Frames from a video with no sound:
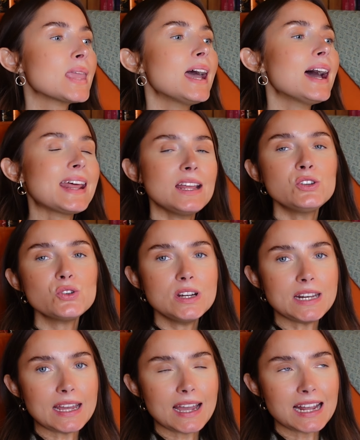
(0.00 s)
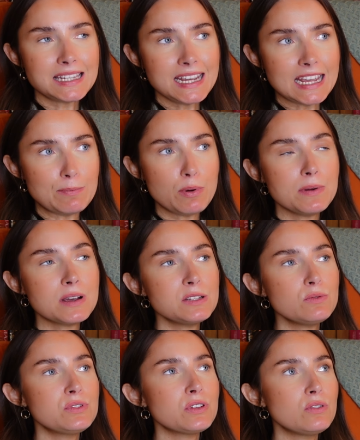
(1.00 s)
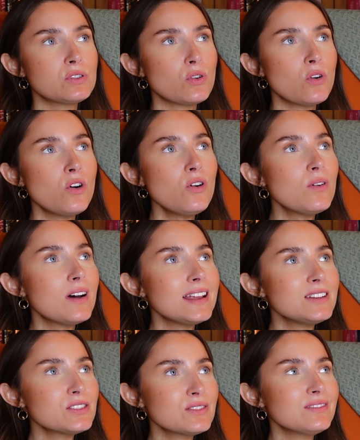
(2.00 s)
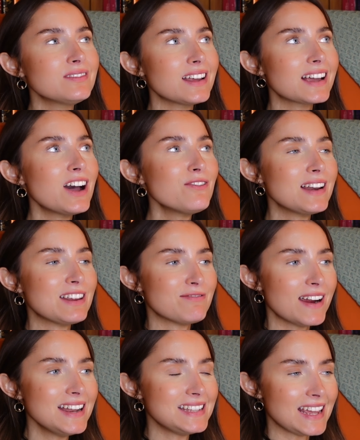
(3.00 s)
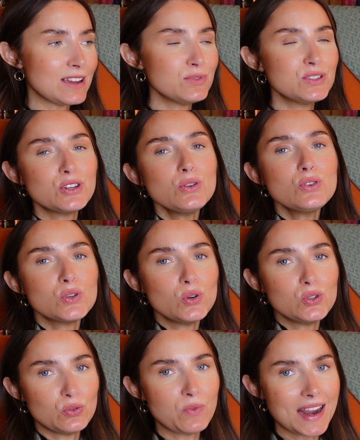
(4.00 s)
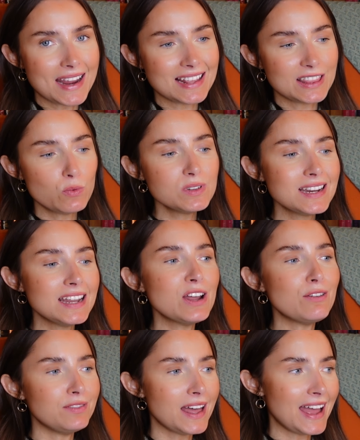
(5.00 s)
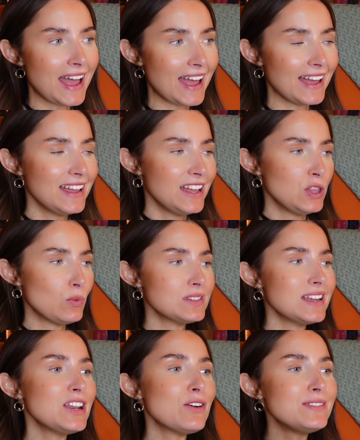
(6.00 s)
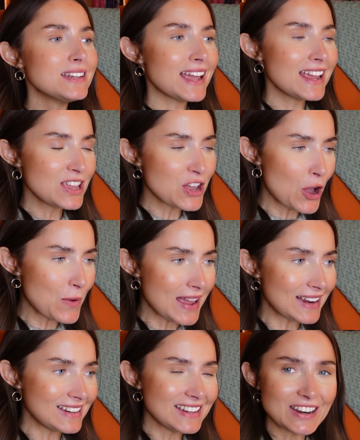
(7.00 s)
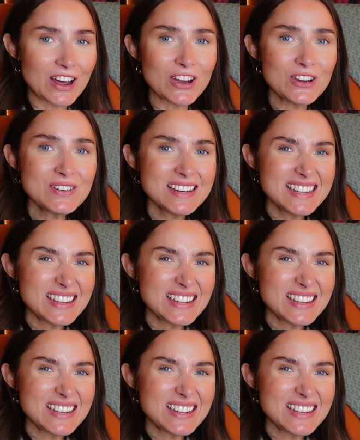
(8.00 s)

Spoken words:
And I enjoyed it, I did, but because it was so short, I can't really rate it. It was too short to rate. There wasn't enough there. There wasn't enough to get you going, you know?